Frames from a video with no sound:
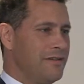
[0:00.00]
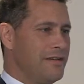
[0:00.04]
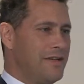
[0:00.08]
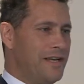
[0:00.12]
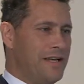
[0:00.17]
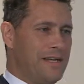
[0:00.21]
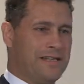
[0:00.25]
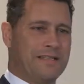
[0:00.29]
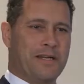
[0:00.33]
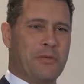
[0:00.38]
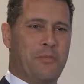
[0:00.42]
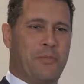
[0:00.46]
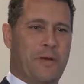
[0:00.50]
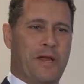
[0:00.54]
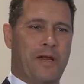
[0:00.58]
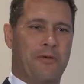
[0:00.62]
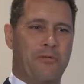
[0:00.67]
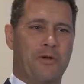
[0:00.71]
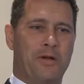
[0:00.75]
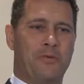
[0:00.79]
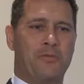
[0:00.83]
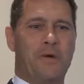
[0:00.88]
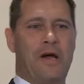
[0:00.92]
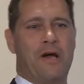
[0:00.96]
Is it a
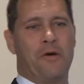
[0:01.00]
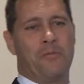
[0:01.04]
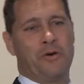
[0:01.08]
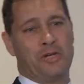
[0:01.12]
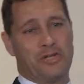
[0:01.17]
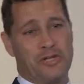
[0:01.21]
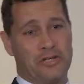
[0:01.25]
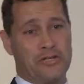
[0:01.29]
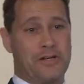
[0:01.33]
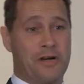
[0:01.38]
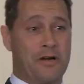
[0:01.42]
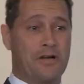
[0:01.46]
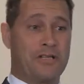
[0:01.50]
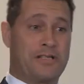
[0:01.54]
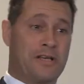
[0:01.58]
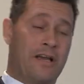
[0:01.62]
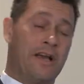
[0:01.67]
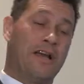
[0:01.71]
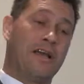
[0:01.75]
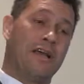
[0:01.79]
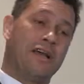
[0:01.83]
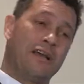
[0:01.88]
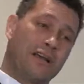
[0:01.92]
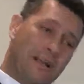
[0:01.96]
period where we're just going to
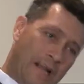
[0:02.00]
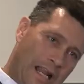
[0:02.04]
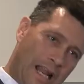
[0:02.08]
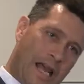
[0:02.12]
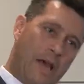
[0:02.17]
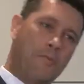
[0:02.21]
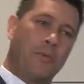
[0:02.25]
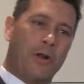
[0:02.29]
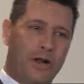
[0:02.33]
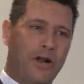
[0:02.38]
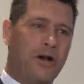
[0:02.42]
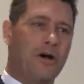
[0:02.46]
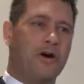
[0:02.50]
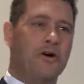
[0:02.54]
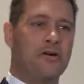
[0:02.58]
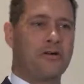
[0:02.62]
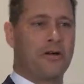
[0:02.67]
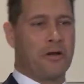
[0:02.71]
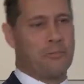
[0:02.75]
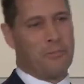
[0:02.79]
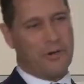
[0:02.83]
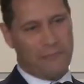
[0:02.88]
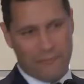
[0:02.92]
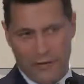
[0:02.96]
clap along and be